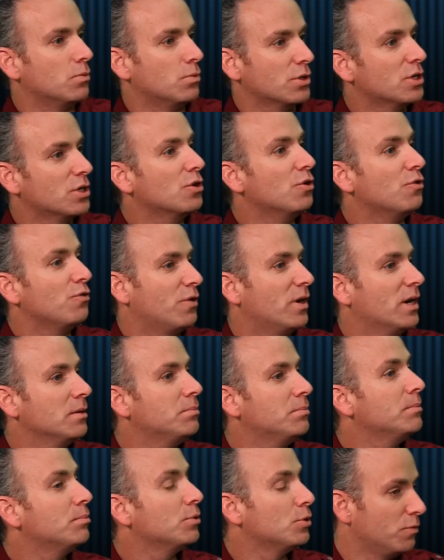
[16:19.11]
We're going to go find
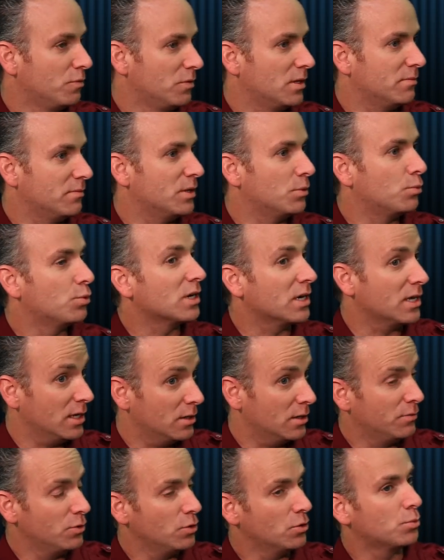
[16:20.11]
people who've lived it. We're going to
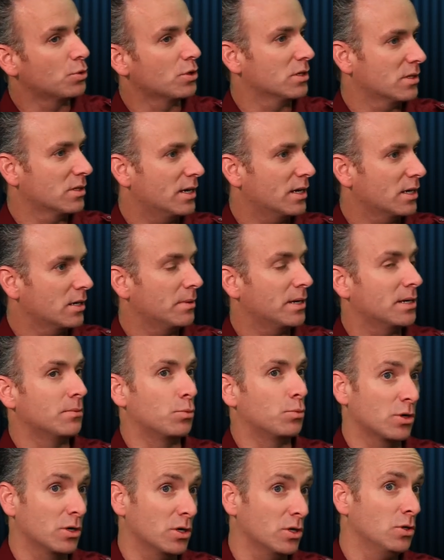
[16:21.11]
interview them. We're going to talk about them.
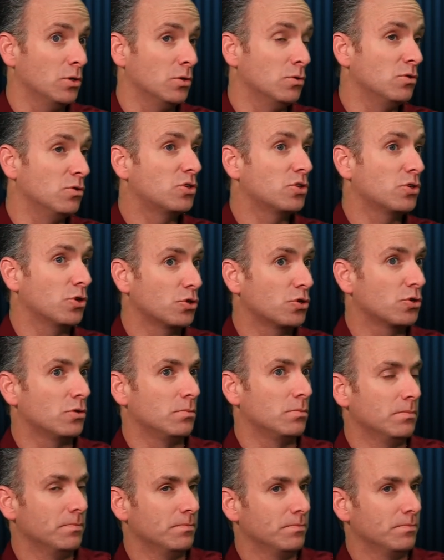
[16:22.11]
We're going to use social